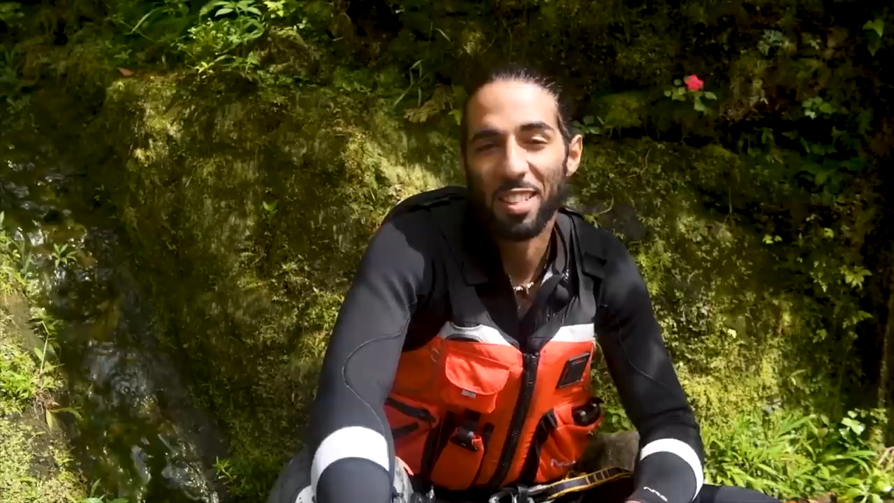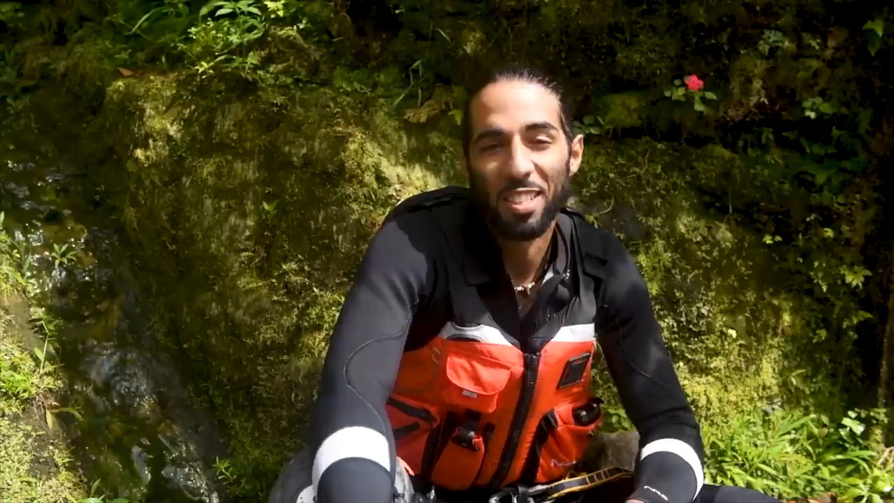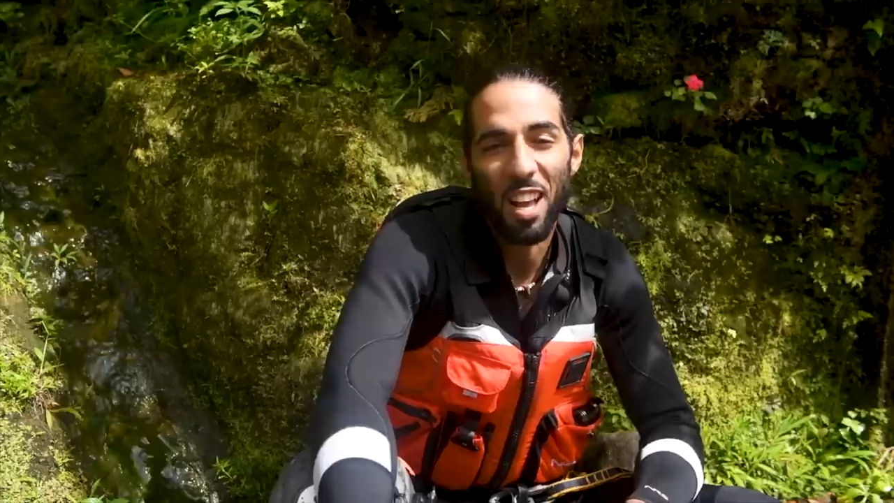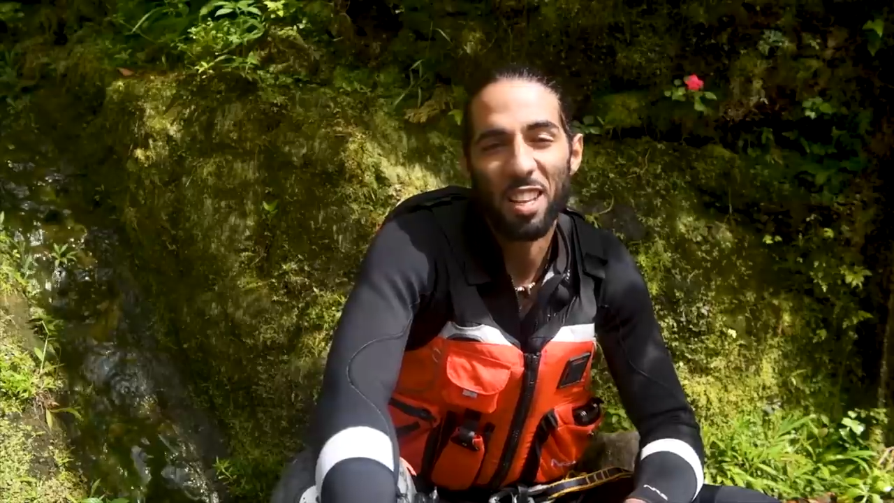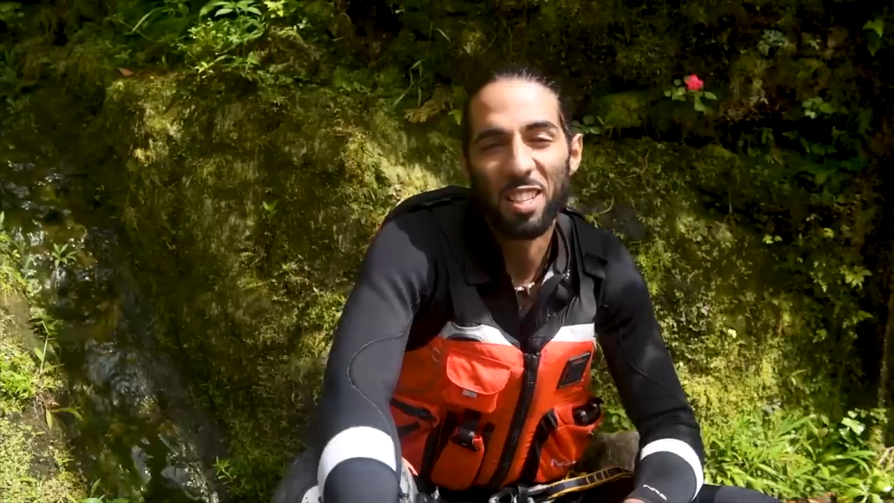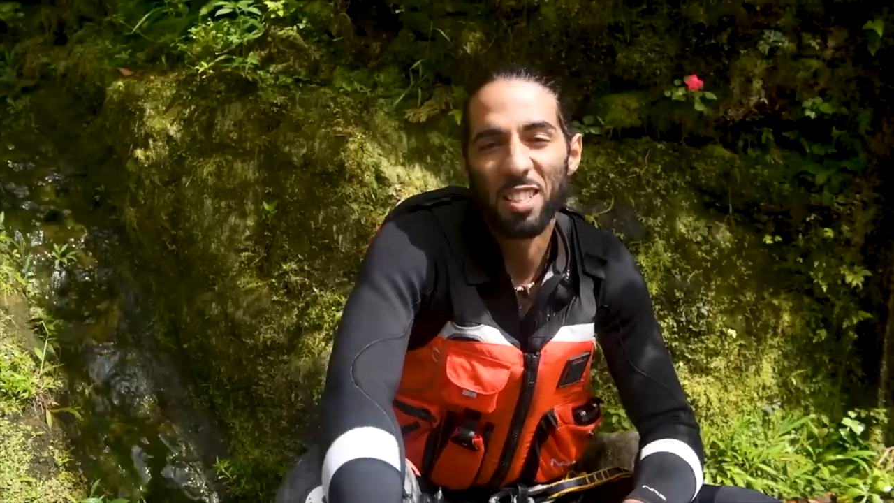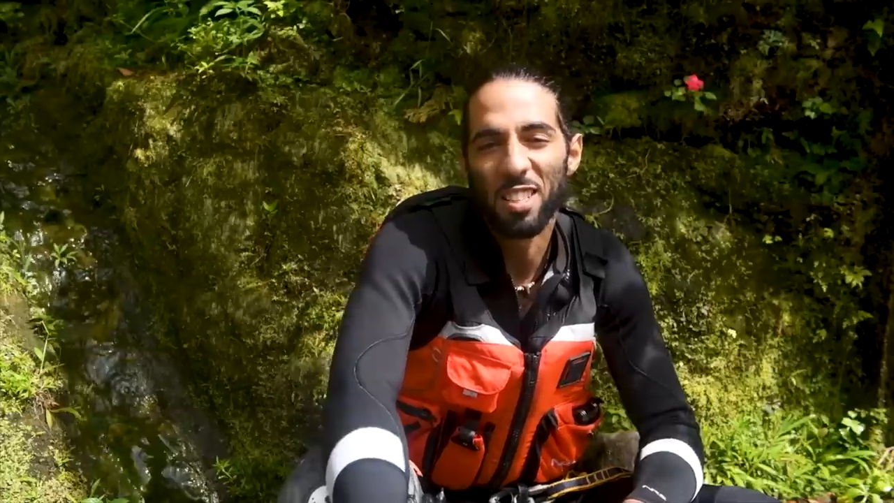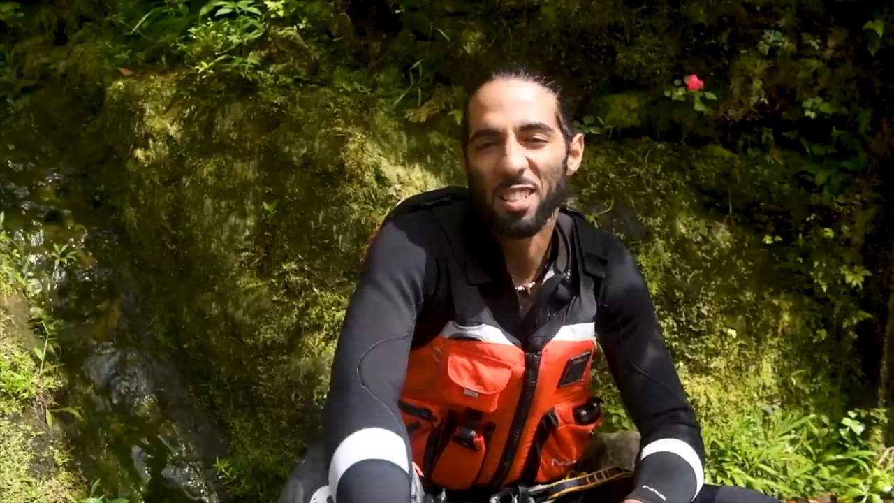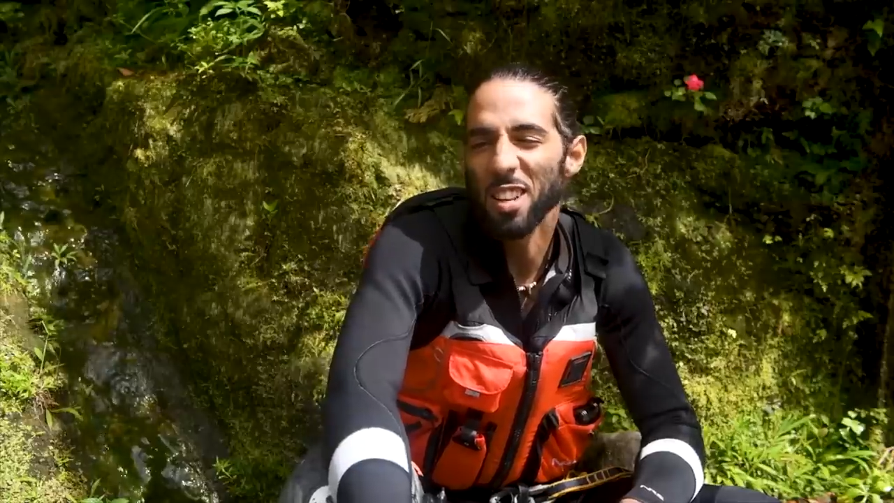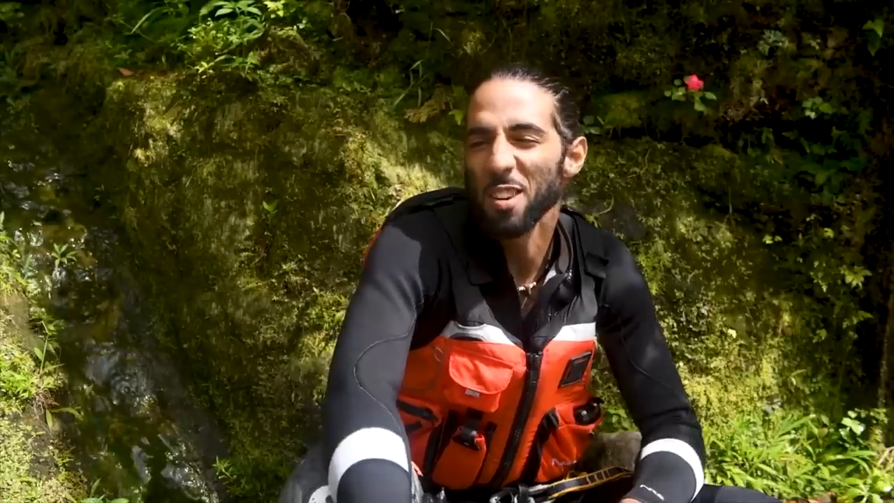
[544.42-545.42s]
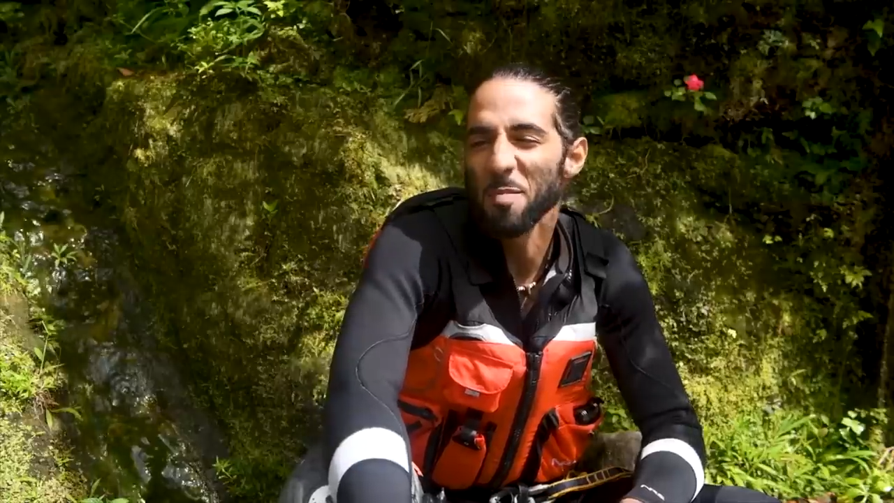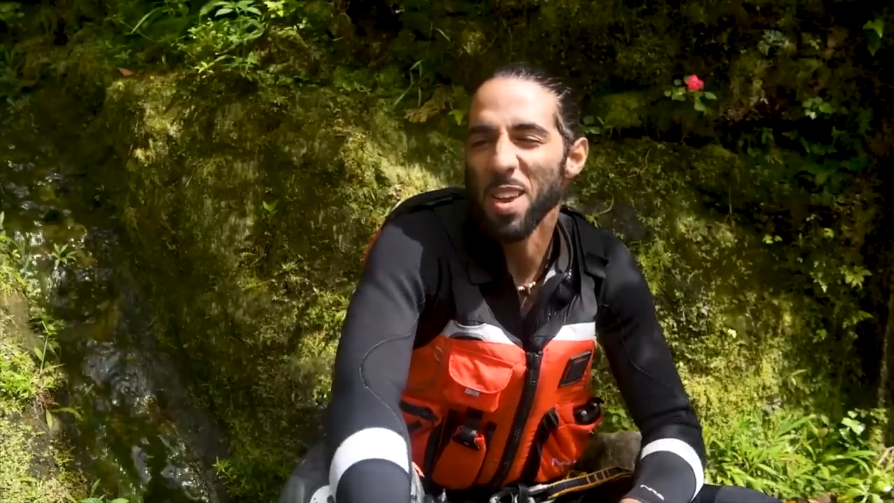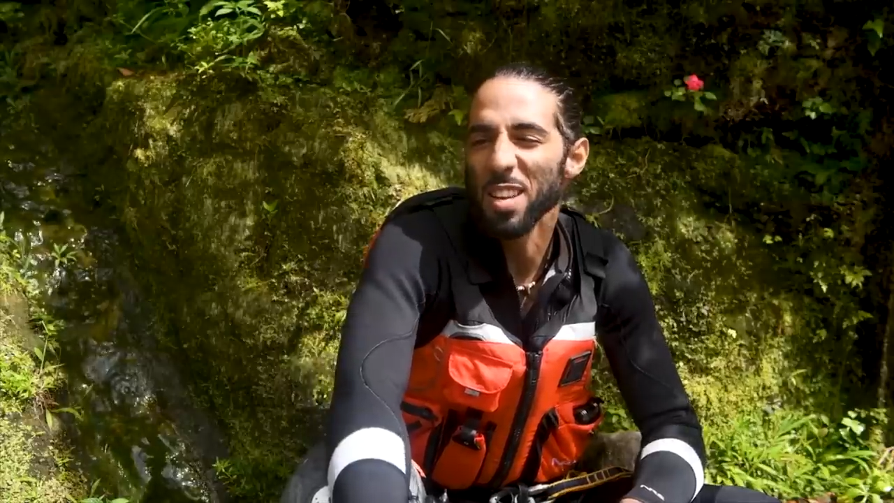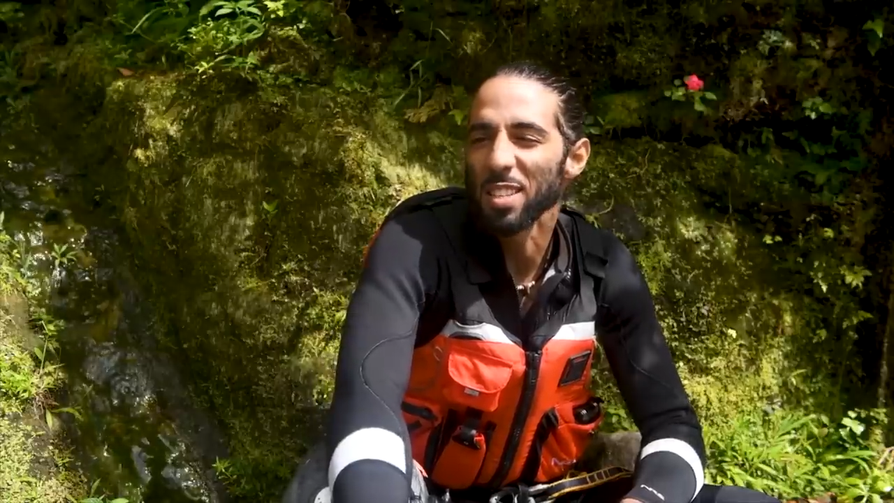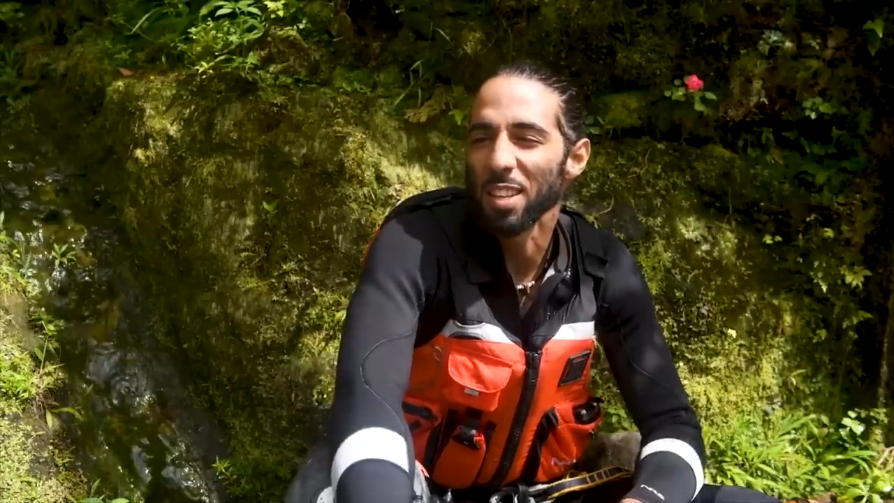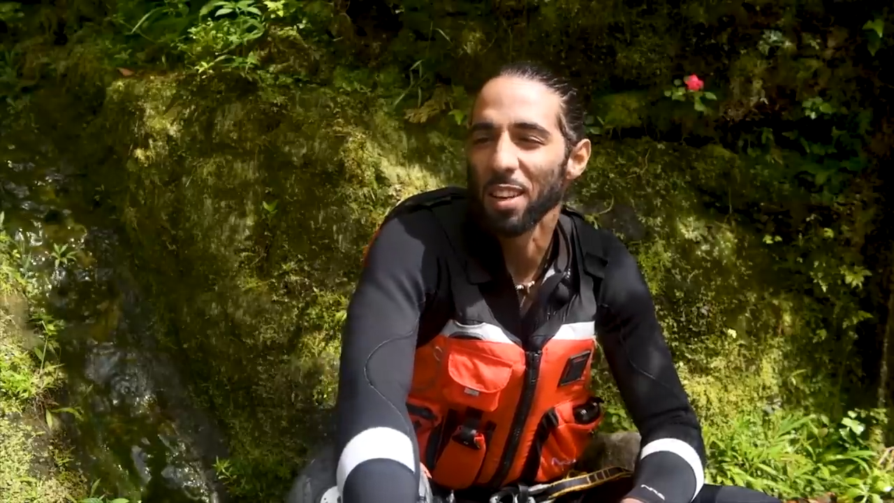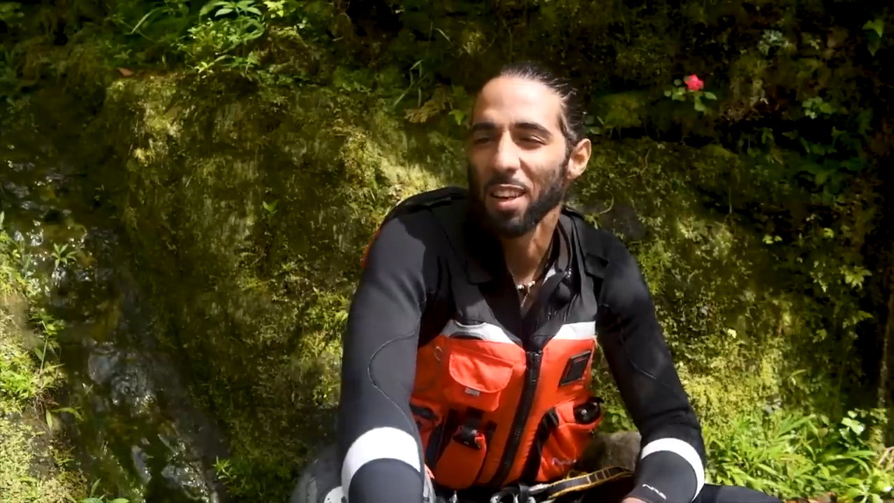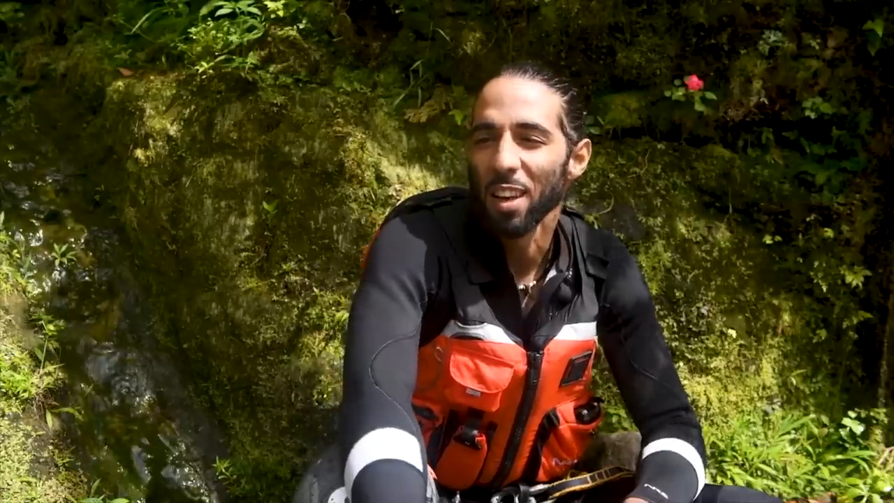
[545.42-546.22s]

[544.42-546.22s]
this island is still amazing.